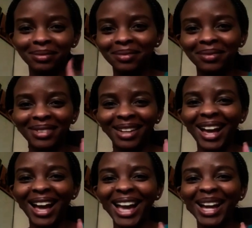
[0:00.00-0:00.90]

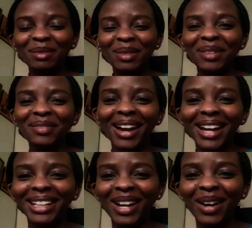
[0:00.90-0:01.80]
Hi, I'm doing fine.
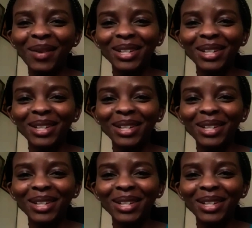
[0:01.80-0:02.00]
How are you?